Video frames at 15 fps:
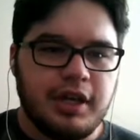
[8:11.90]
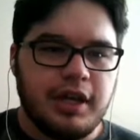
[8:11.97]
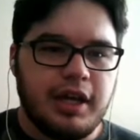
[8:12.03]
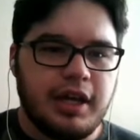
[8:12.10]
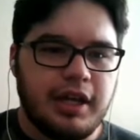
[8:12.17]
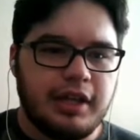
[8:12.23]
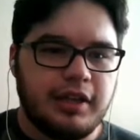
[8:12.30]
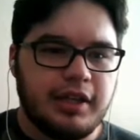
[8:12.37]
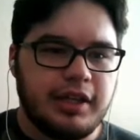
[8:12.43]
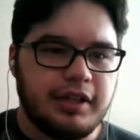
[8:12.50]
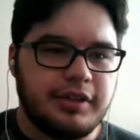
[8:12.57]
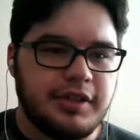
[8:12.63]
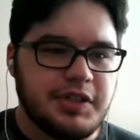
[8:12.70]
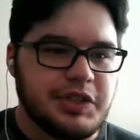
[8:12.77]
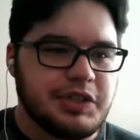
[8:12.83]
And
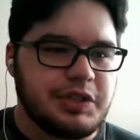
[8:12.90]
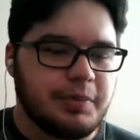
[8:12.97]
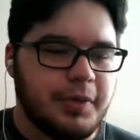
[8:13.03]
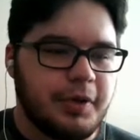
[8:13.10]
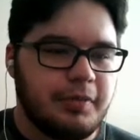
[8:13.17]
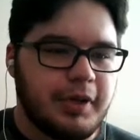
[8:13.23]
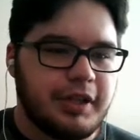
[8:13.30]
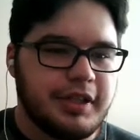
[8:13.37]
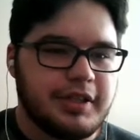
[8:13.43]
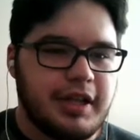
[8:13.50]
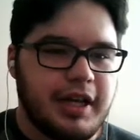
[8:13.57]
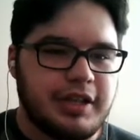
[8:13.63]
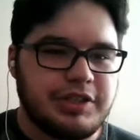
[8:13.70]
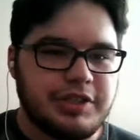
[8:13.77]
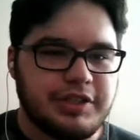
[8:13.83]
then this is the Pokemon that
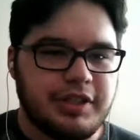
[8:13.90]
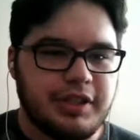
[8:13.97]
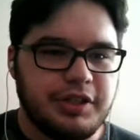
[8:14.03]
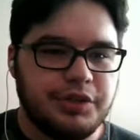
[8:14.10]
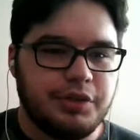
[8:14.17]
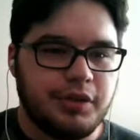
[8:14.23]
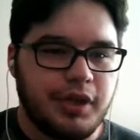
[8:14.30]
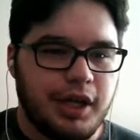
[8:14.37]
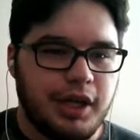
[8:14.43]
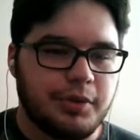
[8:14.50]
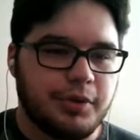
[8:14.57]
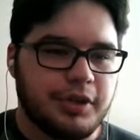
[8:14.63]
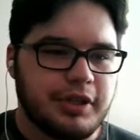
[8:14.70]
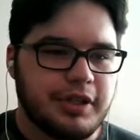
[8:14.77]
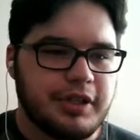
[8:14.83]
actually is going to do a lot of
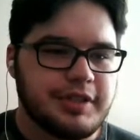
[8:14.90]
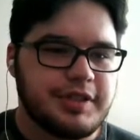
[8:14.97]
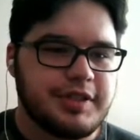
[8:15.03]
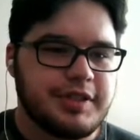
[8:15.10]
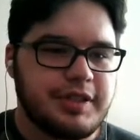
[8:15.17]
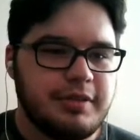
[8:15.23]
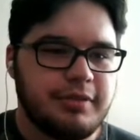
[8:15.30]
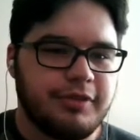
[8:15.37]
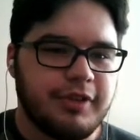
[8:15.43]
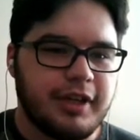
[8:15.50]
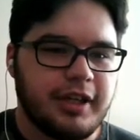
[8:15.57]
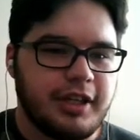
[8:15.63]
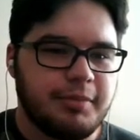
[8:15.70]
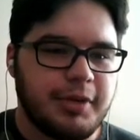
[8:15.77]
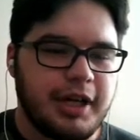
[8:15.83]
work against this team. If I
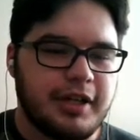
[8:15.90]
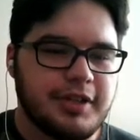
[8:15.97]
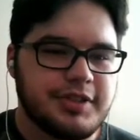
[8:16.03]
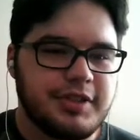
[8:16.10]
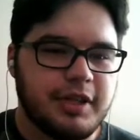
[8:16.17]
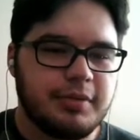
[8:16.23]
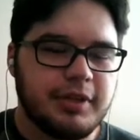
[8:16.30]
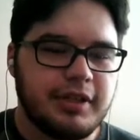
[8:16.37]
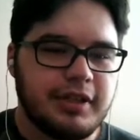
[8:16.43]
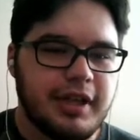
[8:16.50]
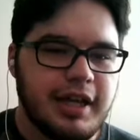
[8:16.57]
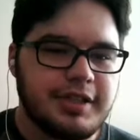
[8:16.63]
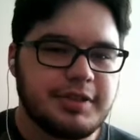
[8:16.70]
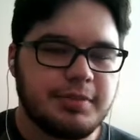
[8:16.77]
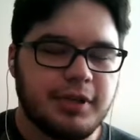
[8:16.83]
can get behind a sub and get a
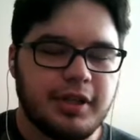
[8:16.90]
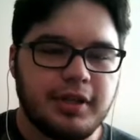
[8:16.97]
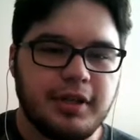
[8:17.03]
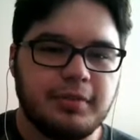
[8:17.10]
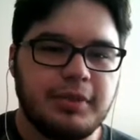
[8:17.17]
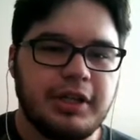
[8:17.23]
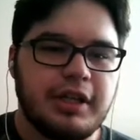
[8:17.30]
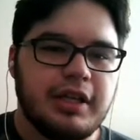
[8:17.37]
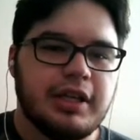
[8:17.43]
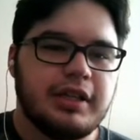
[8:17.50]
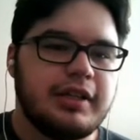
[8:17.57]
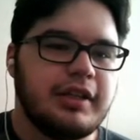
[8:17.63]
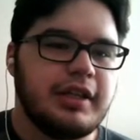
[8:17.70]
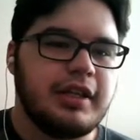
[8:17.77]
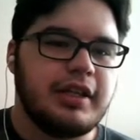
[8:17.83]
nasty plot up,
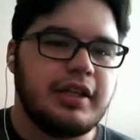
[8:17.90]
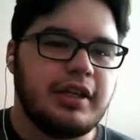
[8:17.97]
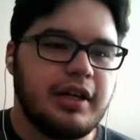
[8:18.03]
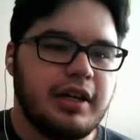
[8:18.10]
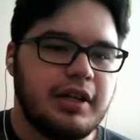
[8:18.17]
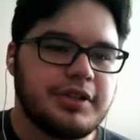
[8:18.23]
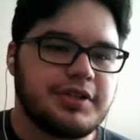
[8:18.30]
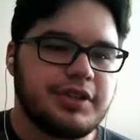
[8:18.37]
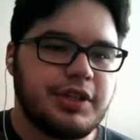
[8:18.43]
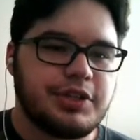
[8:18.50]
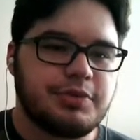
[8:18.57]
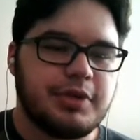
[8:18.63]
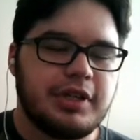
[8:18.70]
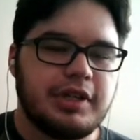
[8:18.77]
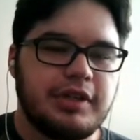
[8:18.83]
then Sludge
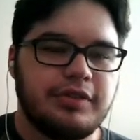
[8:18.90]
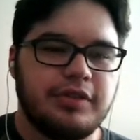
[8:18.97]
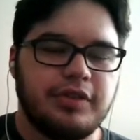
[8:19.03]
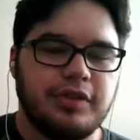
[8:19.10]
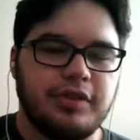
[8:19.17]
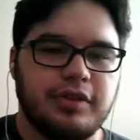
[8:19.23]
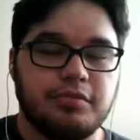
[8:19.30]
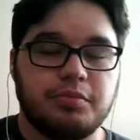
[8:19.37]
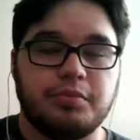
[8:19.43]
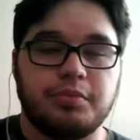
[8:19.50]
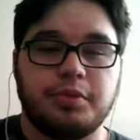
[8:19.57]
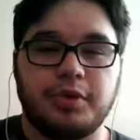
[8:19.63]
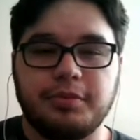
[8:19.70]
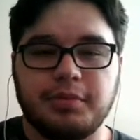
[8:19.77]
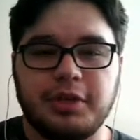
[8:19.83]
Wave
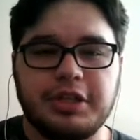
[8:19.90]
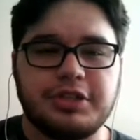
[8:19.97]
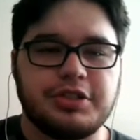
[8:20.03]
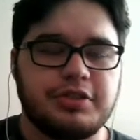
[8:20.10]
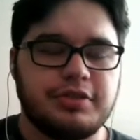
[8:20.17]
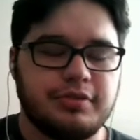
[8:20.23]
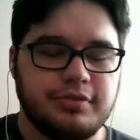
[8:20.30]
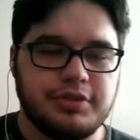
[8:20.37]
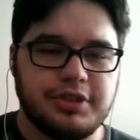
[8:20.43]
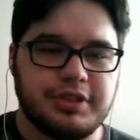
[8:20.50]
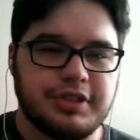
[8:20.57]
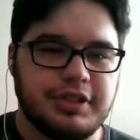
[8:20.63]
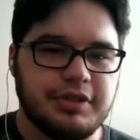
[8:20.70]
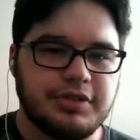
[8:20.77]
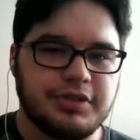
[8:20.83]
pretty much
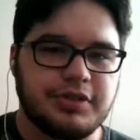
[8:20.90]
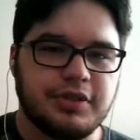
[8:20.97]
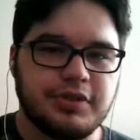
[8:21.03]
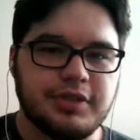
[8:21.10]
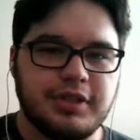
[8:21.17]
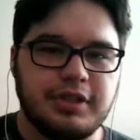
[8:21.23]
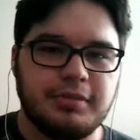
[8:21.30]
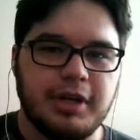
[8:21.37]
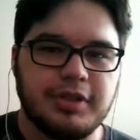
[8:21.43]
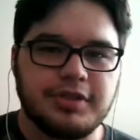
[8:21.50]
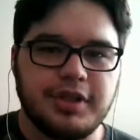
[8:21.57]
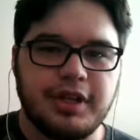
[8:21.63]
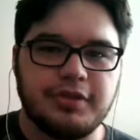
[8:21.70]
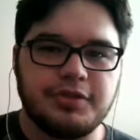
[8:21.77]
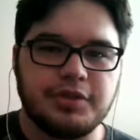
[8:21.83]
just kills this whole team
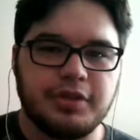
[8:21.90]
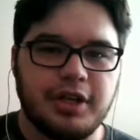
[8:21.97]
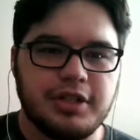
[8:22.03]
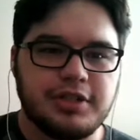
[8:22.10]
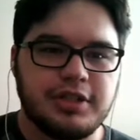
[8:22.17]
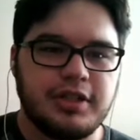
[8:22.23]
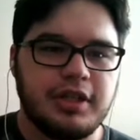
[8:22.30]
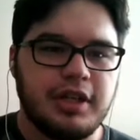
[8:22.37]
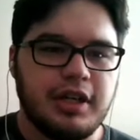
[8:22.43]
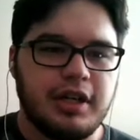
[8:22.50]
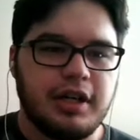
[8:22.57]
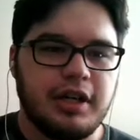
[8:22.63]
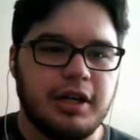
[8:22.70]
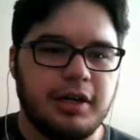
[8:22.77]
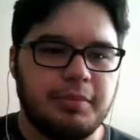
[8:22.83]
outside of Jirachi.
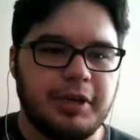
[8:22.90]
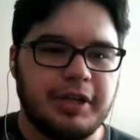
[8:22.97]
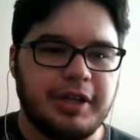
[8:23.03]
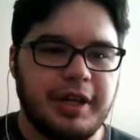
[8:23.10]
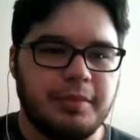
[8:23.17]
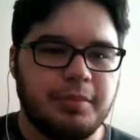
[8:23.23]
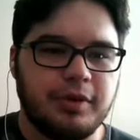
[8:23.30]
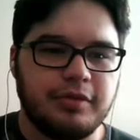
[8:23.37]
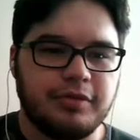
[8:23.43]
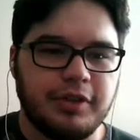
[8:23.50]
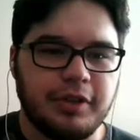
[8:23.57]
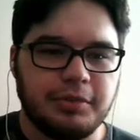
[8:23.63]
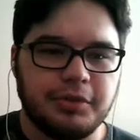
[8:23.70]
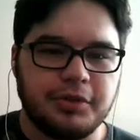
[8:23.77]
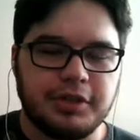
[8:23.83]
But at that point,
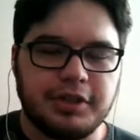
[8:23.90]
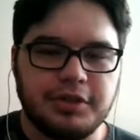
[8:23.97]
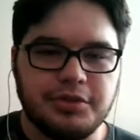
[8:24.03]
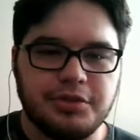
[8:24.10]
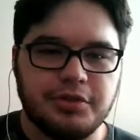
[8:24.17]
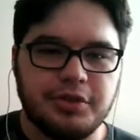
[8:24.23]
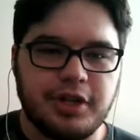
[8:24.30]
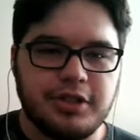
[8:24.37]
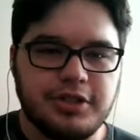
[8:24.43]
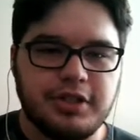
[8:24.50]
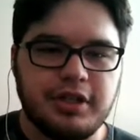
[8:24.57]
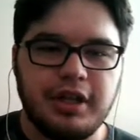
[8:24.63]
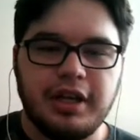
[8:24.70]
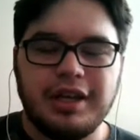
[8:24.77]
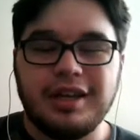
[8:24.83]
Flamethrower kills
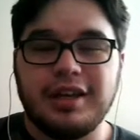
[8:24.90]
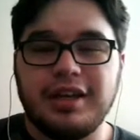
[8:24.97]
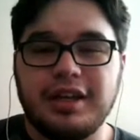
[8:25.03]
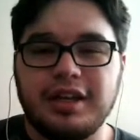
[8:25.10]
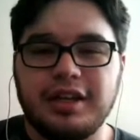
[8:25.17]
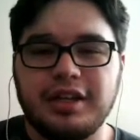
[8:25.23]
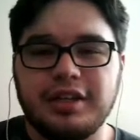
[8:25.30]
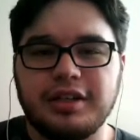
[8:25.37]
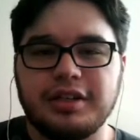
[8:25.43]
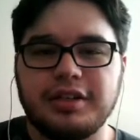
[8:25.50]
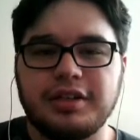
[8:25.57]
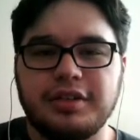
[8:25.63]
Jirachi. And